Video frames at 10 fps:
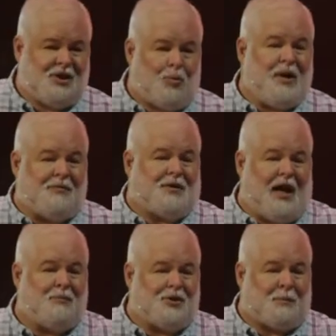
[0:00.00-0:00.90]
we have
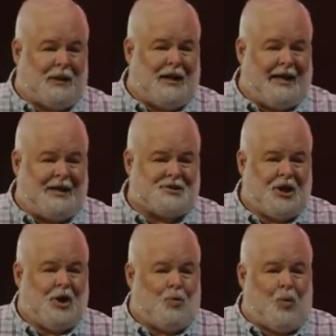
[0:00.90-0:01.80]
come to the place
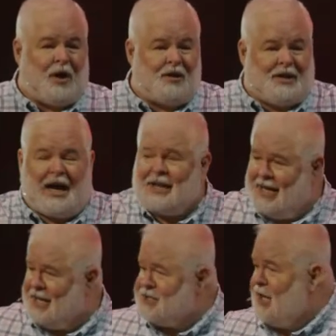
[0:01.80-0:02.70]
where God
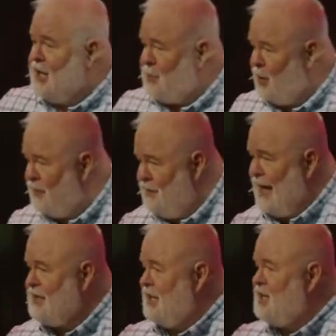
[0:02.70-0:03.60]
has
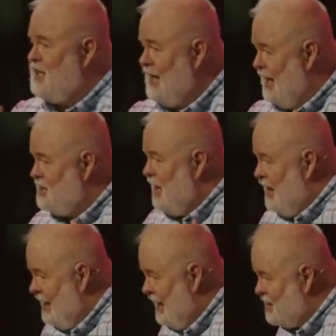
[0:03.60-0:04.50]
perfected us, He
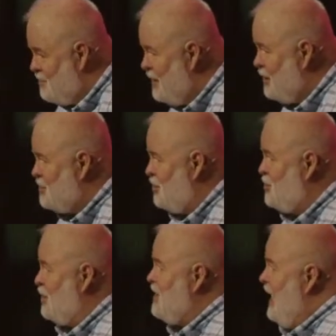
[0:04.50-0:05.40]
has ministered
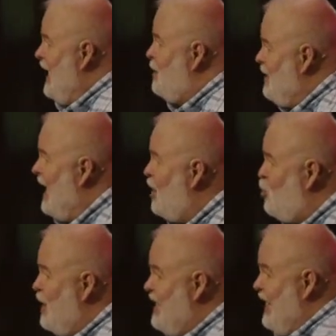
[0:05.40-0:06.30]
to us, and
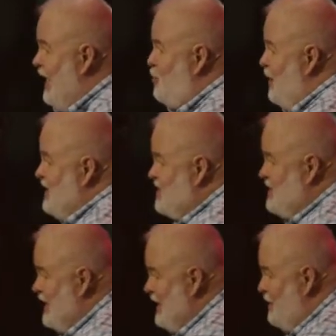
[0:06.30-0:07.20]
now we can
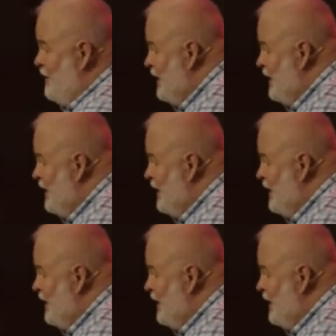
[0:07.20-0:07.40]
receive